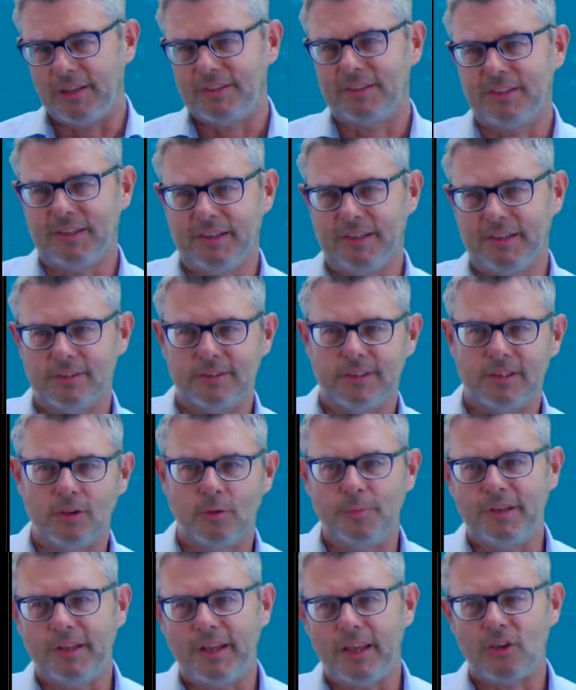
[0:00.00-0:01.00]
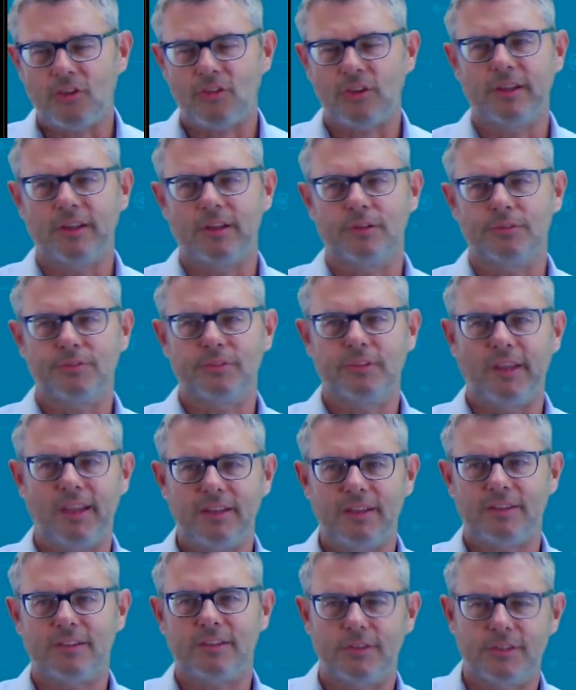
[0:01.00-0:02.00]
line. So the combination of
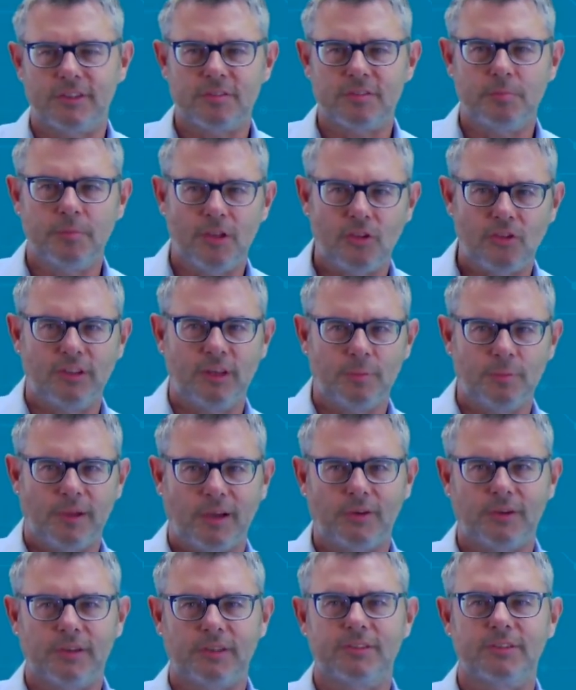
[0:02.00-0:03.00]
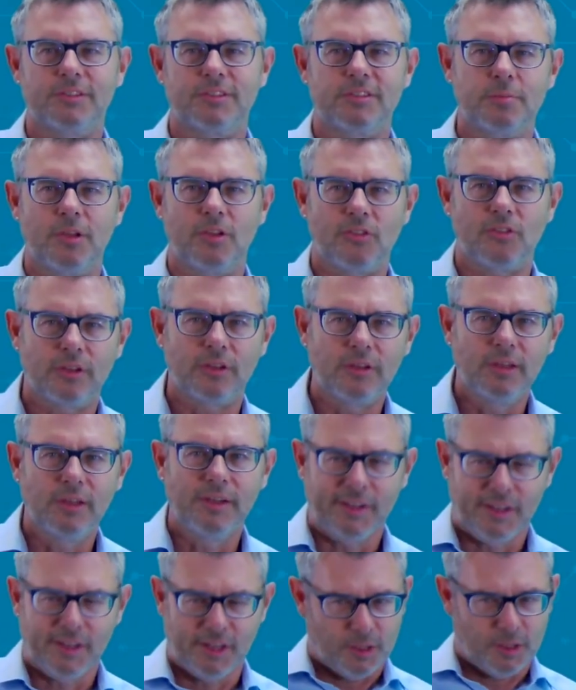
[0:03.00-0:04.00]
data transmission and power transmission,
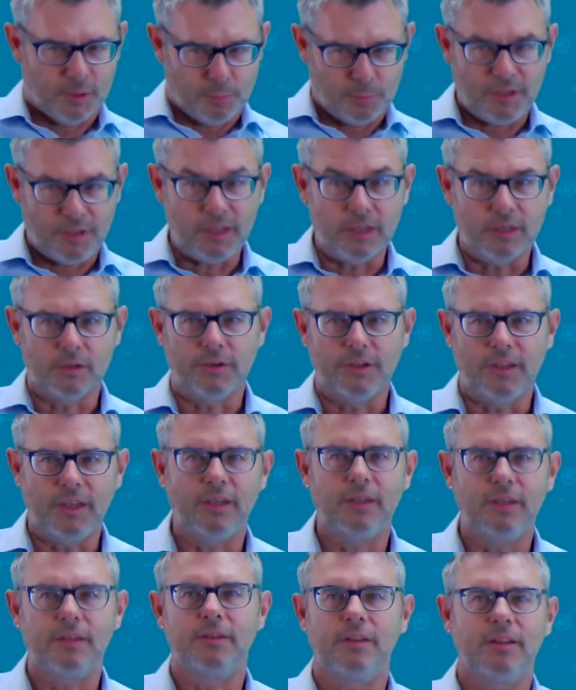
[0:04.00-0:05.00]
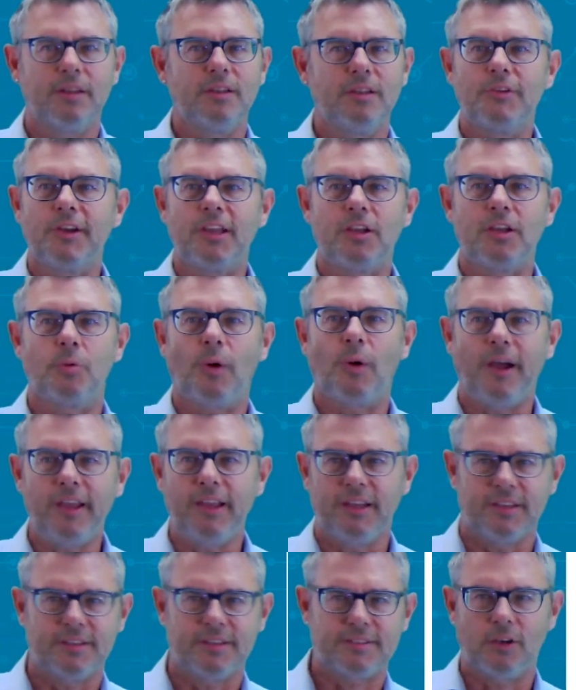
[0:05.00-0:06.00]
PoE,
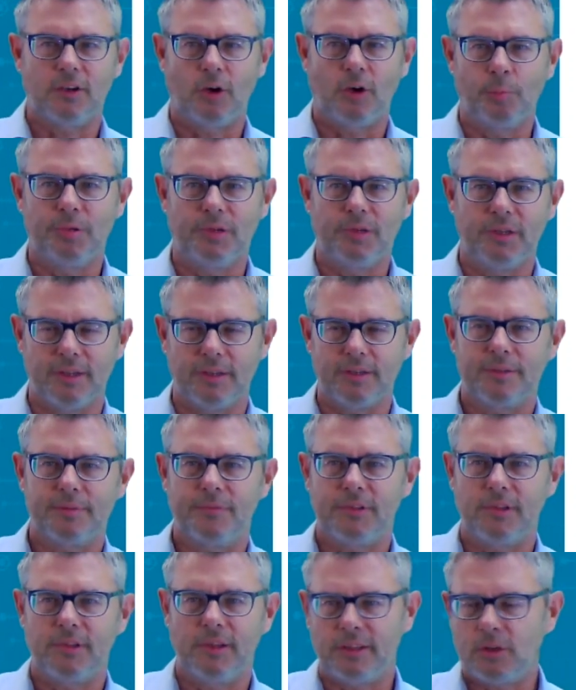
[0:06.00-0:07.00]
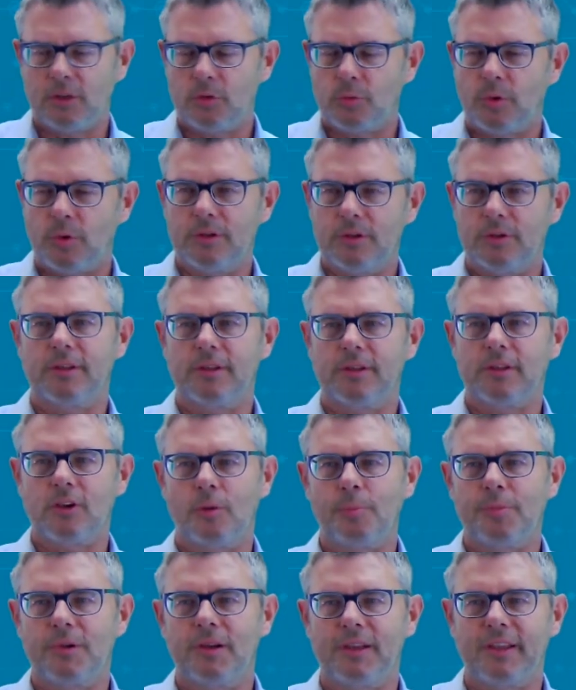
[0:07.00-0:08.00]
requires copper. And
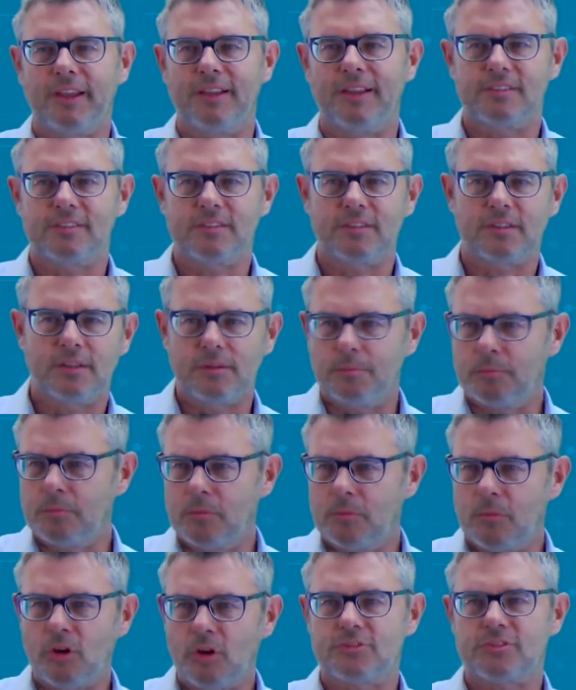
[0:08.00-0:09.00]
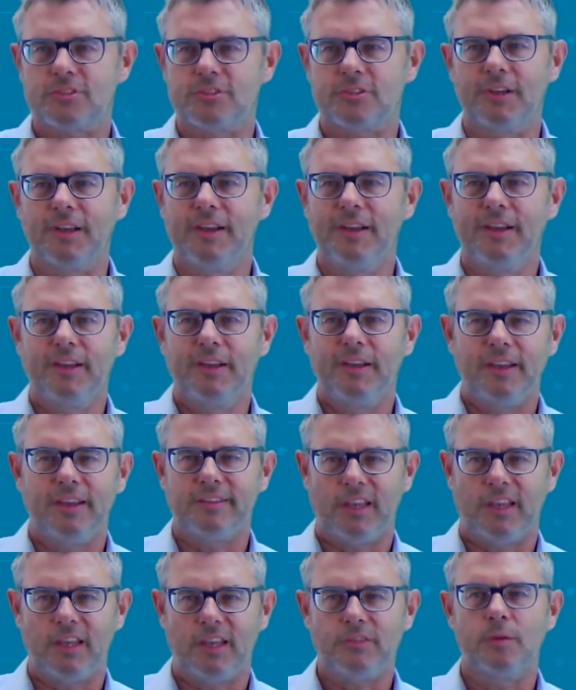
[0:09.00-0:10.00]
copper gets more stronger
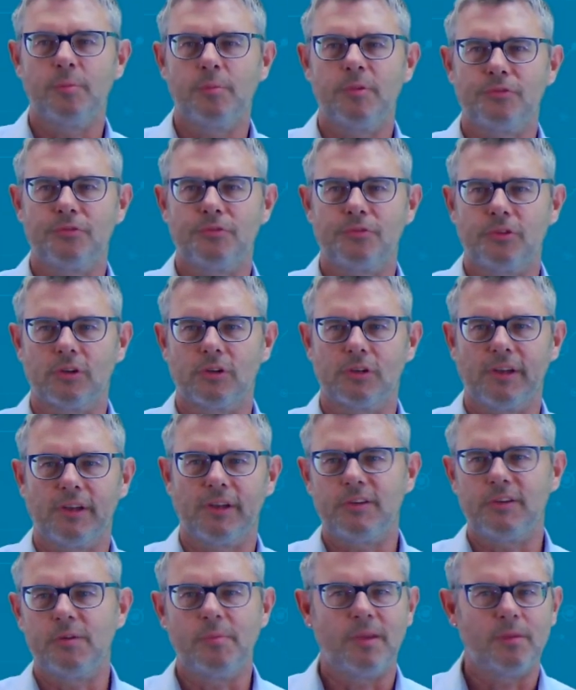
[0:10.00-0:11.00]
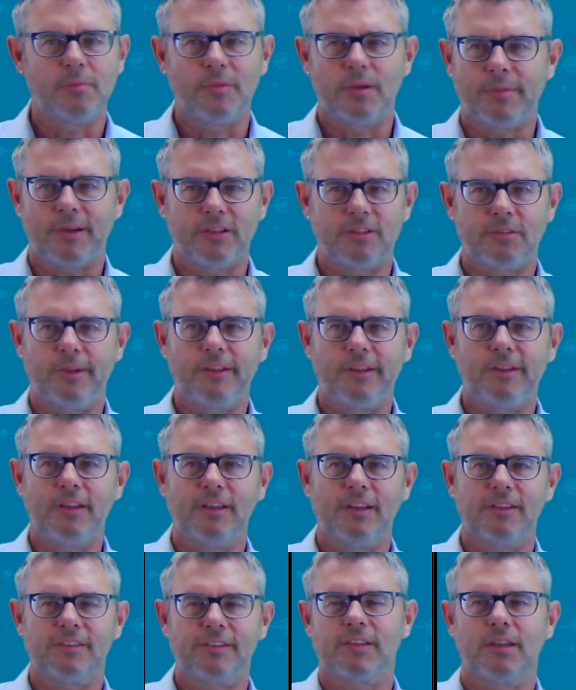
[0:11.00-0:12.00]
as ever before. I remember about 20
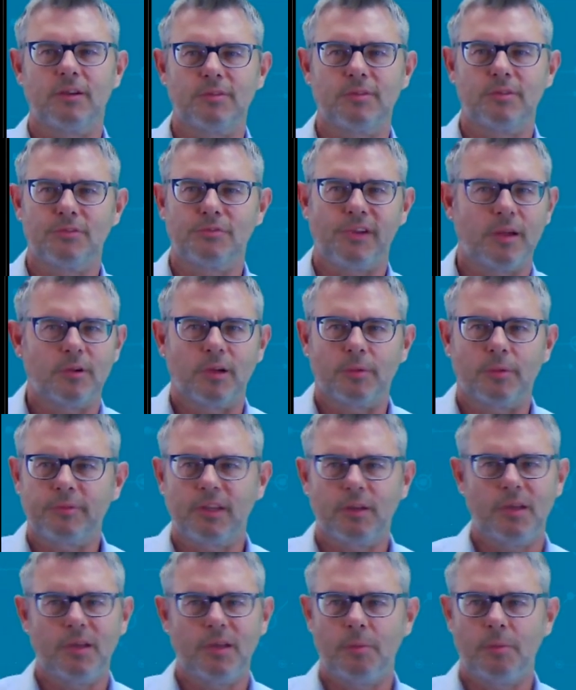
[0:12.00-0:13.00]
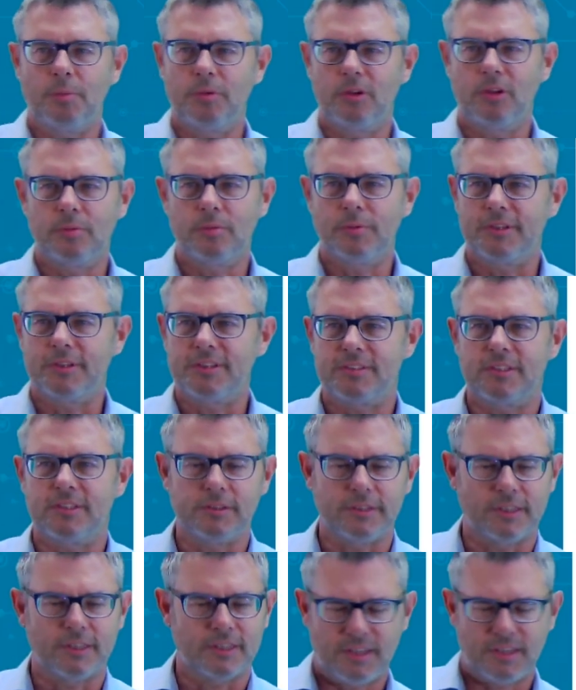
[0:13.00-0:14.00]
years ago, the fiber optic people always
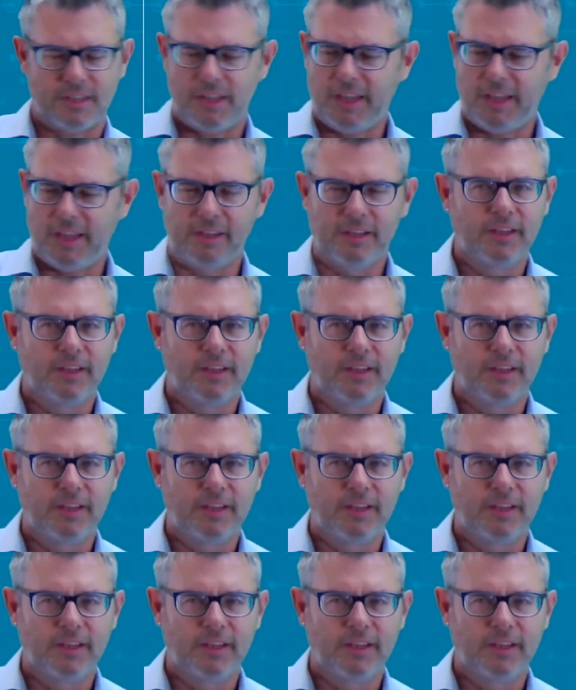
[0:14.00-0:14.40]
told us, hey,